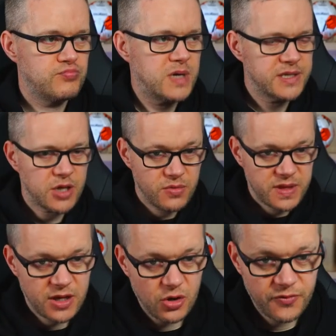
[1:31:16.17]
I don't
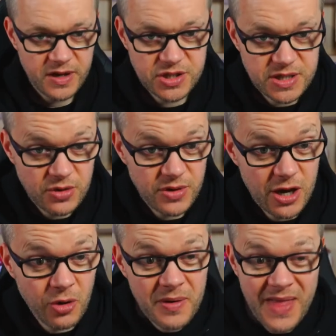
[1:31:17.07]
think it will finish nil
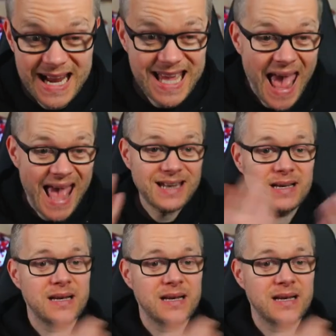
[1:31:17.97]
nil, but then again,